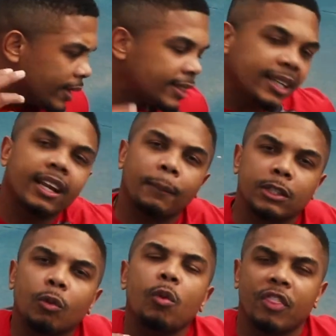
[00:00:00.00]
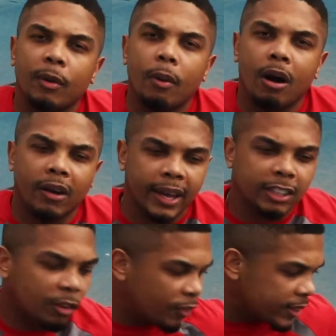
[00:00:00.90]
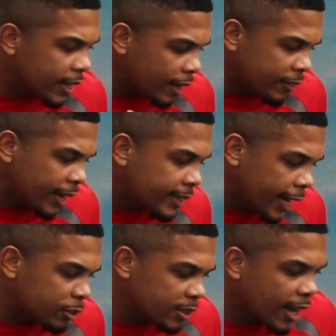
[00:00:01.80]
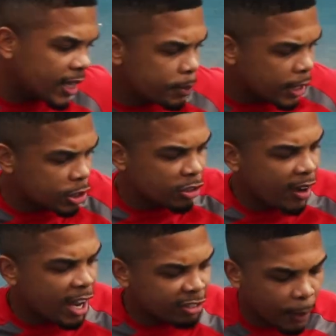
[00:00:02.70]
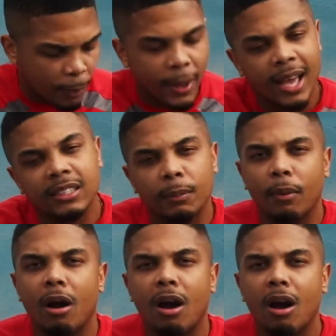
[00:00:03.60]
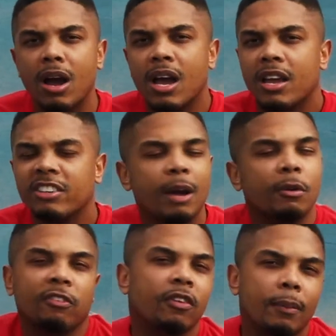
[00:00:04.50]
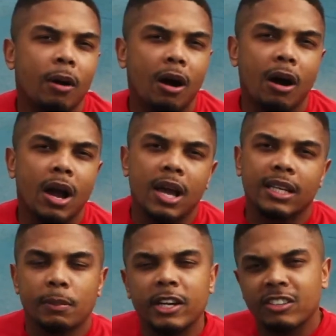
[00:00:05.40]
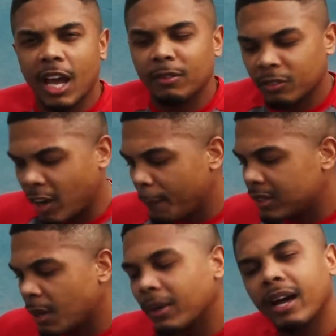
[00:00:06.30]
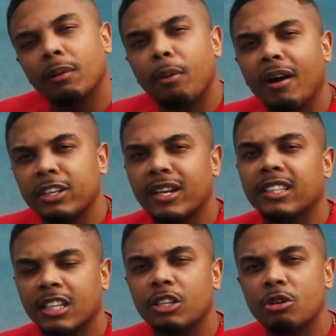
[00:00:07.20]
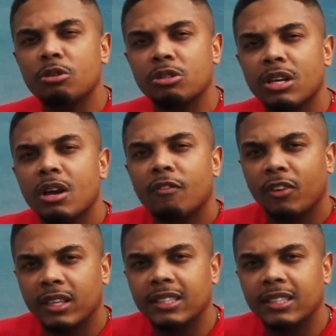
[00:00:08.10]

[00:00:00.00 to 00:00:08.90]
sit-ups with the ball, okay? So for this next exercise, make sure you guys grab a basketball, you grab a football, just make sure you guys grab some kind of ball that you guys can use for the